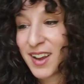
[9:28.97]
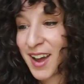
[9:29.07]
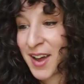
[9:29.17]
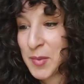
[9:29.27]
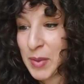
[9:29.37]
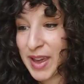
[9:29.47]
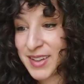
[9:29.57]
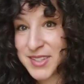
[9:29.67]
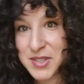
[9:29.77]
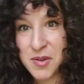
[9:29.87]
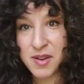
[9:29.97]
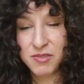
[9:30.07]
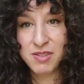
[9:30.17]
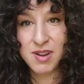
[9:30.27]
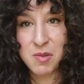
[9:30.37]
Um, and so if
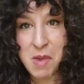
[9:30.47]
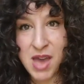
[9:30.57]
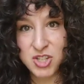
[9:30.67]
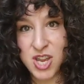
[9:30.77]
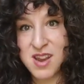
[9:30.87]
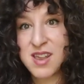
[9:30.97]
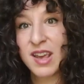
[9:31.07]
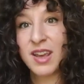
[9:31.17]
you can imagine,